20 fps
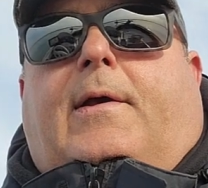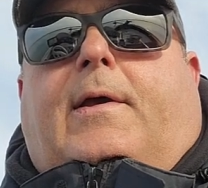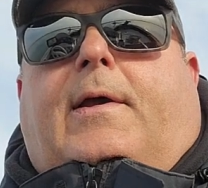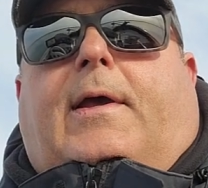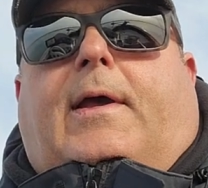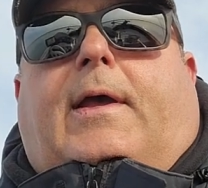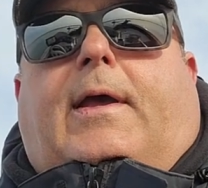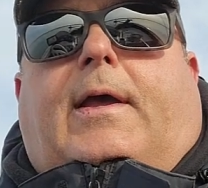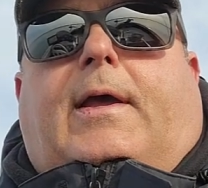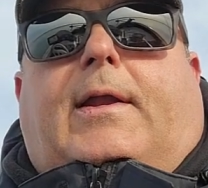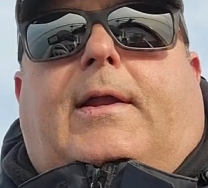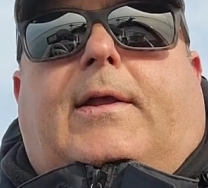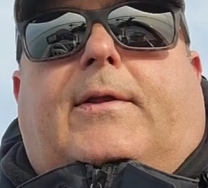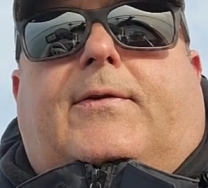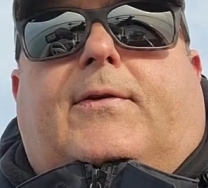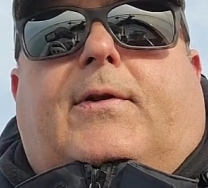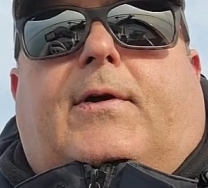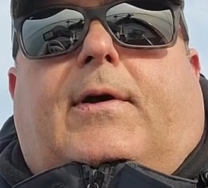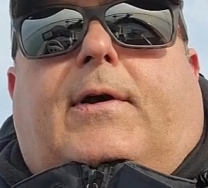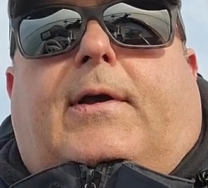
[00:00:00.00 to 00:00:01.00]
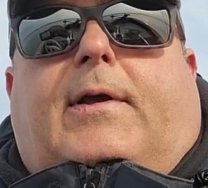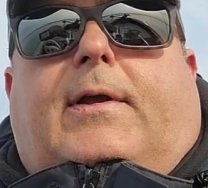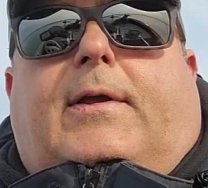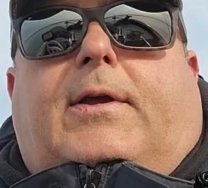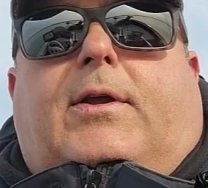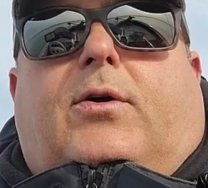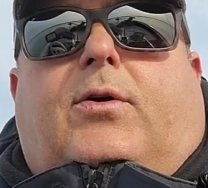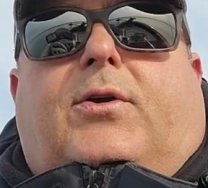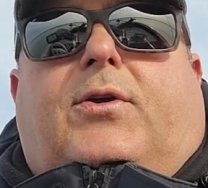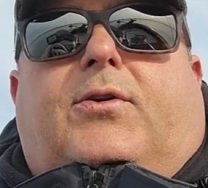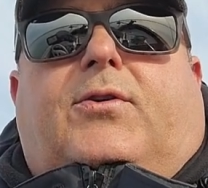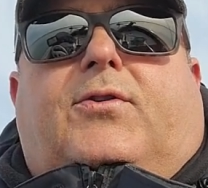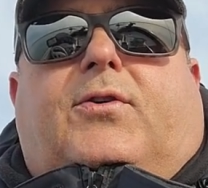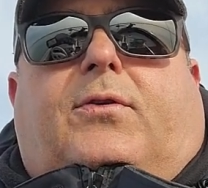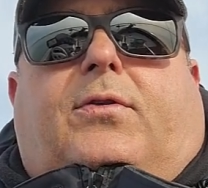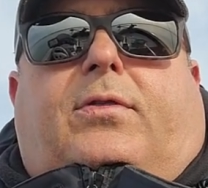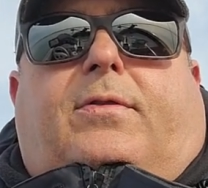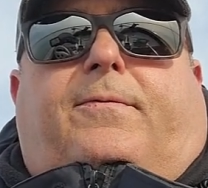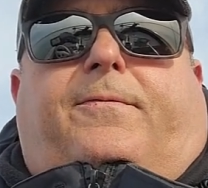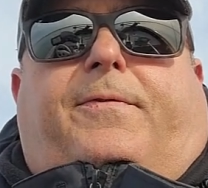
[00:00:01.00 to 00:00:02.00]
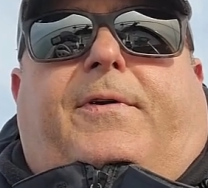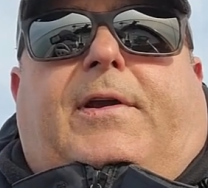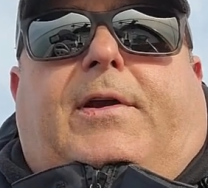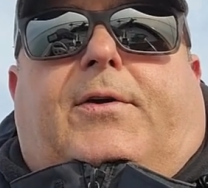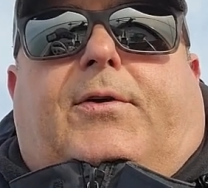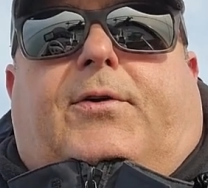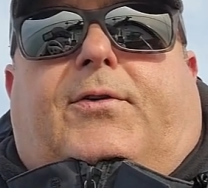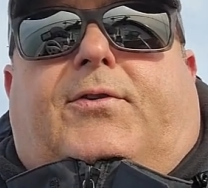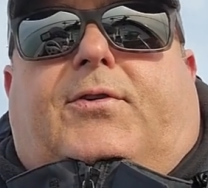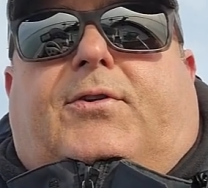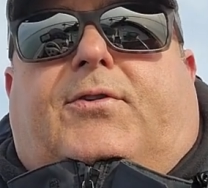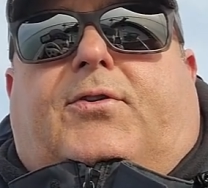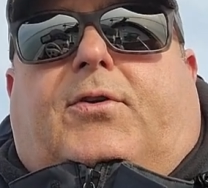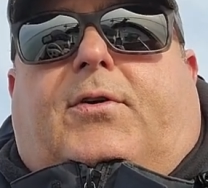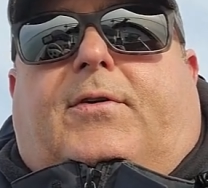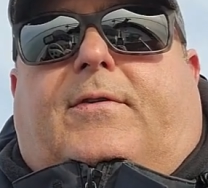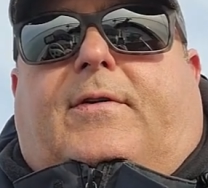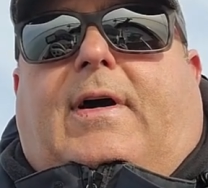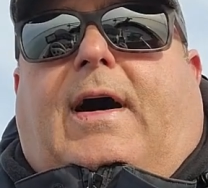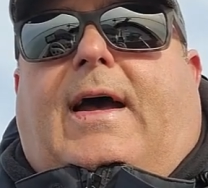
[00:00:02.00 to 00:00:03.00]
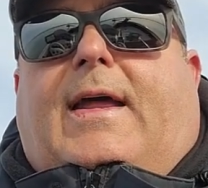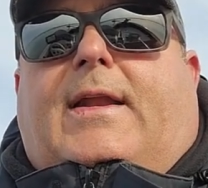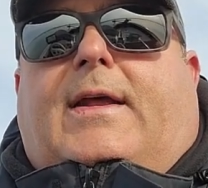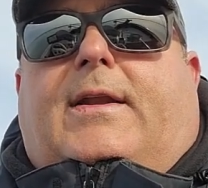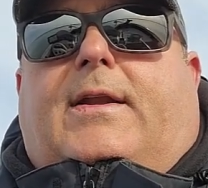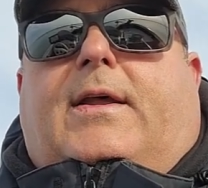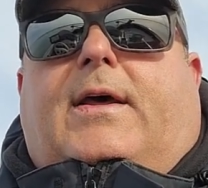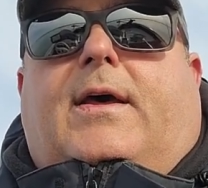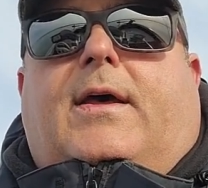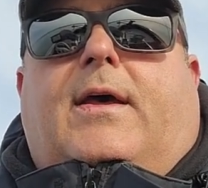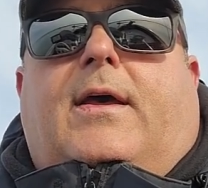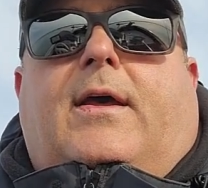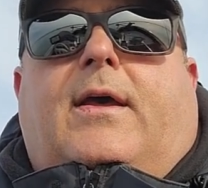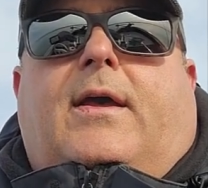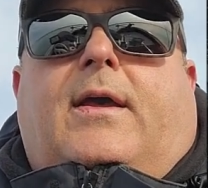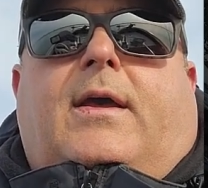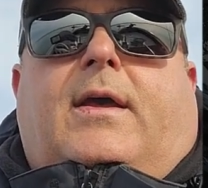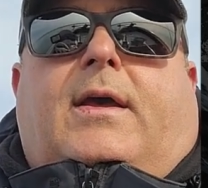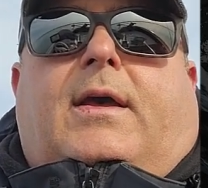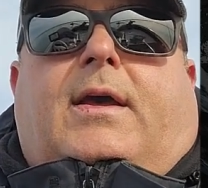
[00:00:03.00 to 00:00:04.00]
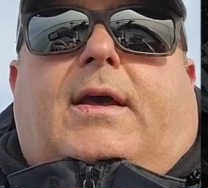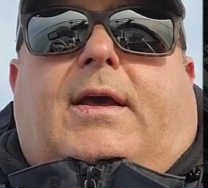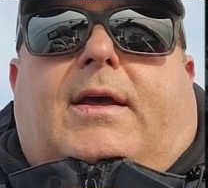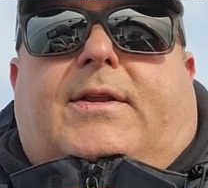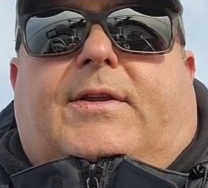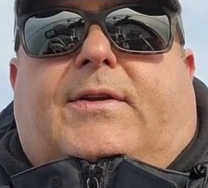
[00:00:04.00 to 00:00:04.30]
and it's not, you know, use your fingers to sort of guide it. And you